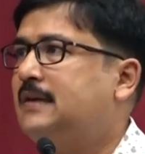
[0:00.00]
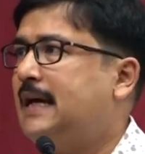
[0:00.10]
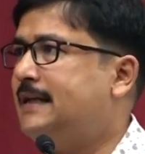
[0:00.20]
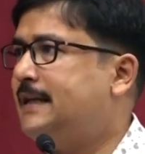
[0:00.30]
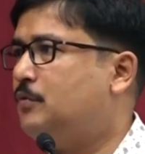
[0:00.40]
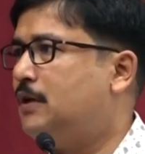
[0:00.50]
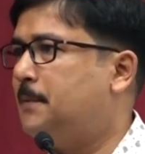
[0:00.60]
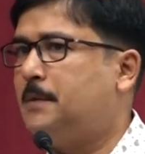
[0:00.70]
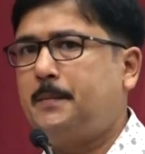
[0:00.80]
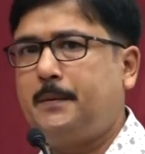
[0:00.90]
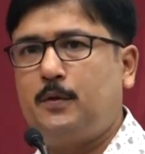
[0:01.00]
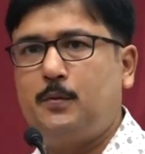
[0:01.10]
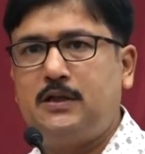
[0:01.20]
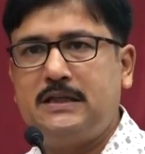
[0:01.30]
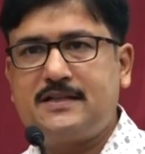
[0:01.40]
And equal number of people will
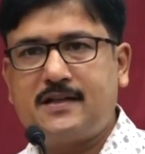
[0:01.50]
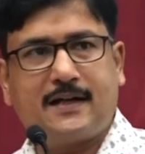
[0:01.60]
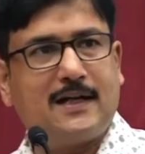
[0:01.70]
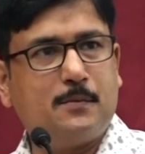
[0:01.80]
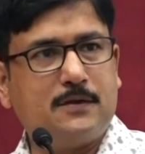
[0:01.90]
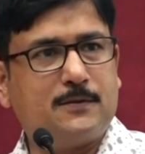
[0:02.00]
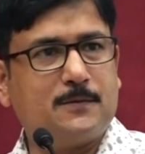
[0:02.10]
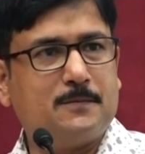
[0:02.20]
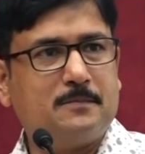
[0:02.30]
be on Instagram also.